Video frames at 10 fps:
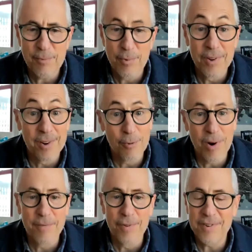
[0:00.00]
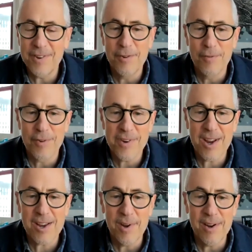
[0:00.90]
Really grateful to you for
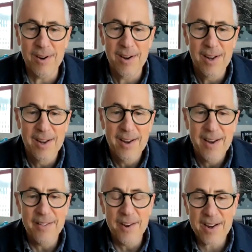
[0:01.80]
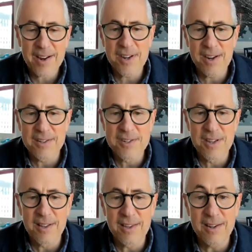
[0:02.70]
taking me here." And the next thing is
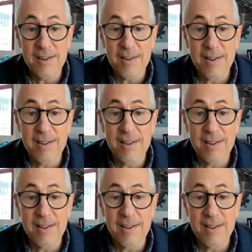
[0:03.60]
that the